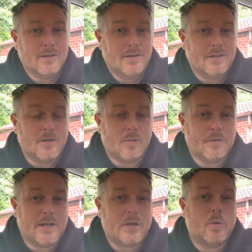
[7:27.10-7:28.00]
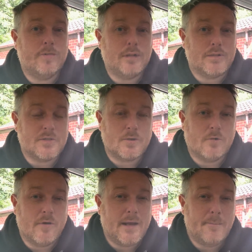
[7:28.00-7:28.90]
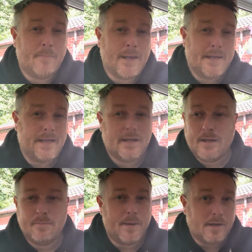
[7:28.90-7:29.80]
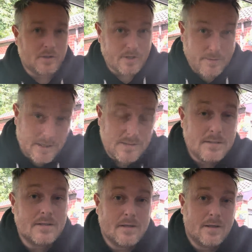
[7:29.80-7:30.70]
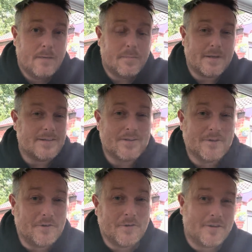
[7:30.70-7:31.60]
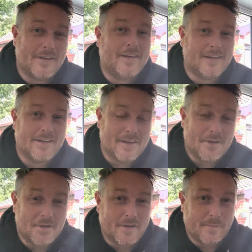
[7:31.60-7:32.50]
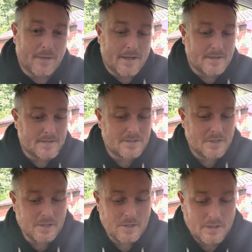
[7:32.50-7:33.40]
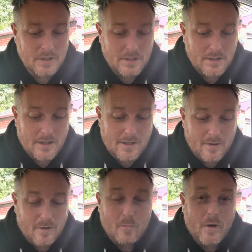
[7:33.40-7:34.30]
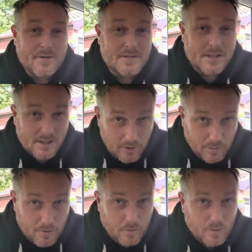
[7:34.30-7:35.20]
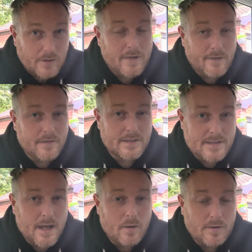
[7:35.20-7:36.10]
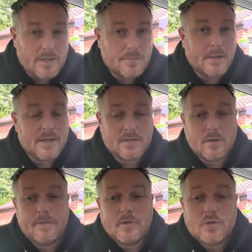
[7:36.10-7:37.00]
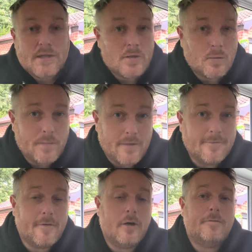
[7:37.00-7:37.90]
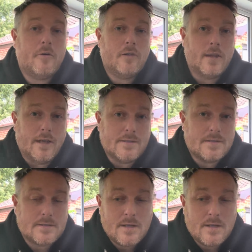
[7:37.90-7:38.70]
what the equivalent to a Ryan Manning in Belgium is, because I don't know the league and I don't know the players. So, whereas the club will have heavily scouted these players. So if it does end up being 4 foreign lads,